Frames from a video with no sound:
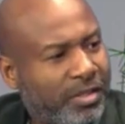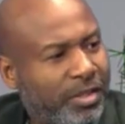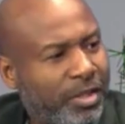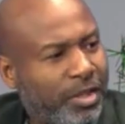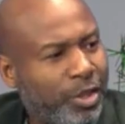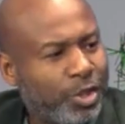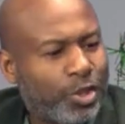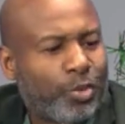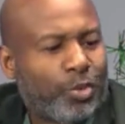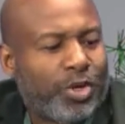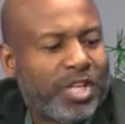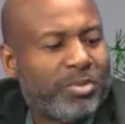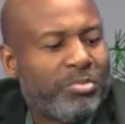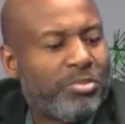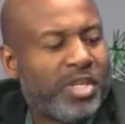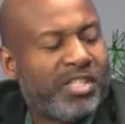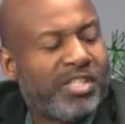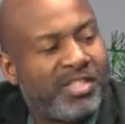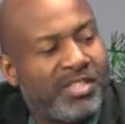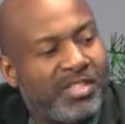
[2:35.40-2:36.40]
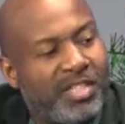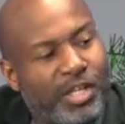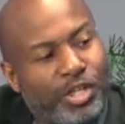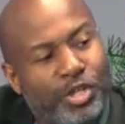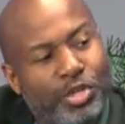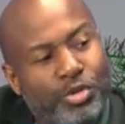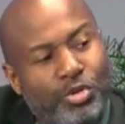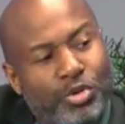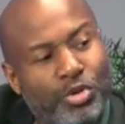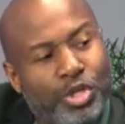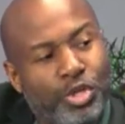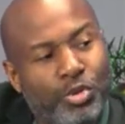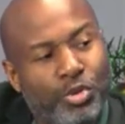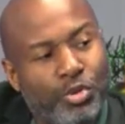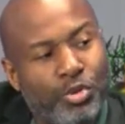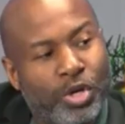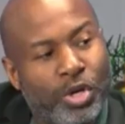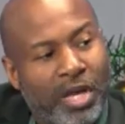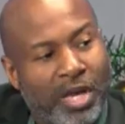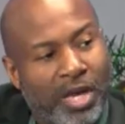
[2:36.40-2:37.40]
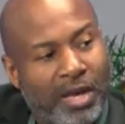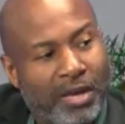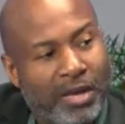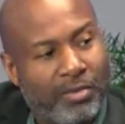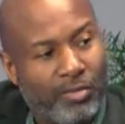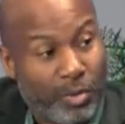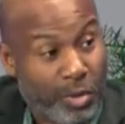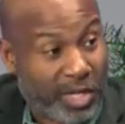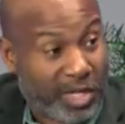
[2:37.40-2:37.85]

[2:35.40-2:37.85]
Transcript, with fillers: So what it means is that you, you, well,